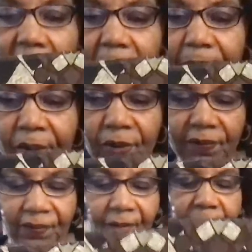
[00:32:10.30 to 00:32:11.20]
a
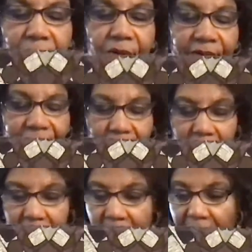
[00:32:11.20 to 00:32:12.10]
beautiful,
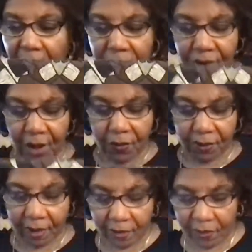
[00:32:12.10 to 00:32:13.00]
beautiful
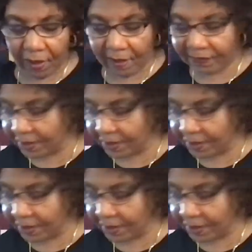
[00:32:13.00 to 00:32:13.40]
tote of